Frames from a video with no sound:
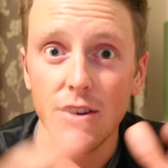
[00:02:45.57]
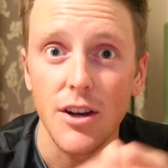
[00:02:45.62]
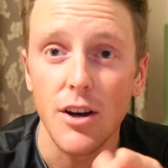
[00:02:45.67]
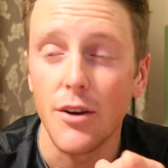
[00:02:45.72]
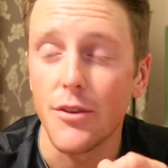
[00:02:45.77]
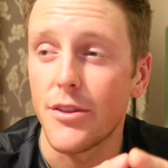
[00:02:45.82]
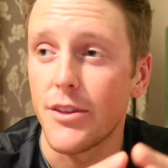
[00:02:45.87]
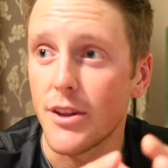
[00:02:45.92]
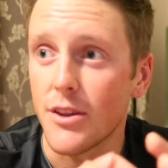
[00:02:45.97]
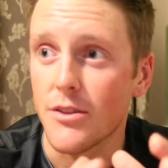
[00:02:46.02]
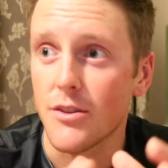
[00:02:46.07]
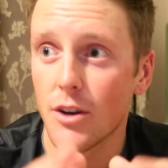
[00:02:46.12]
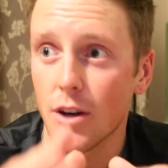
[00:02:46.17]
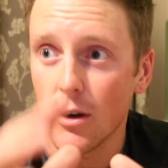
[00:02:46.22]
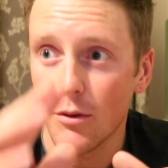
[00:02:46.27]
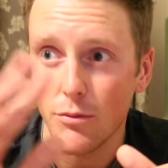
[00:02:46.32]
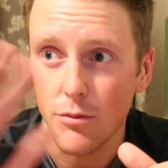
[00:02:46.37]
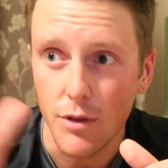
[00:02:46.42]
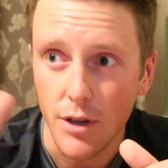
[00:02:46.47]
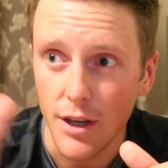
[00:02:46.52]
You know, things that
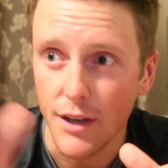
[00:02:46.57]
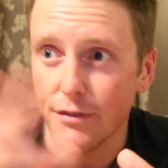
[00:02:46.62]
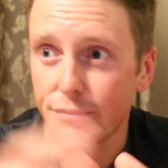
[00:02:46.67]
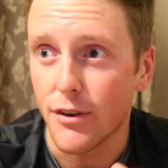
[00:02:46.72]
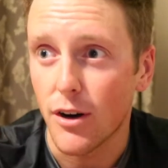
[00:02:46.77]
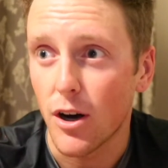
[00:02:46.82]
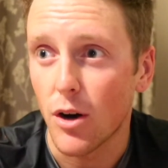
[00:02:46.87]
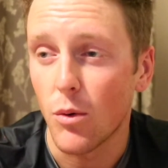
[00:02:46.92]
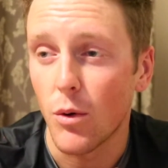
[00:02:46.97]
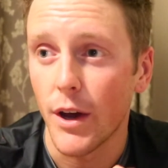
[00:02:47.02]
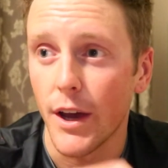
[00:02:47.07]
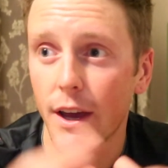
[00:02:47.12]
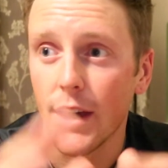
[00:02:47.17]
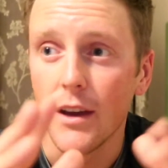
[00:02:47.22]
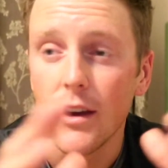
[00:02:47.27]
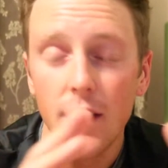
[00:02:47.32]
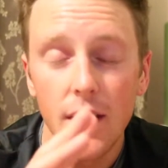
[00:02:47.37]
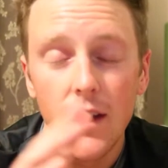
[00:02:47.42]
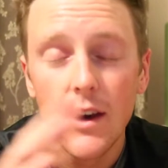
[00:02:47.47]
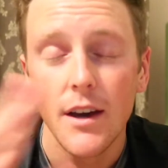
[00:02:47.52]
are really far away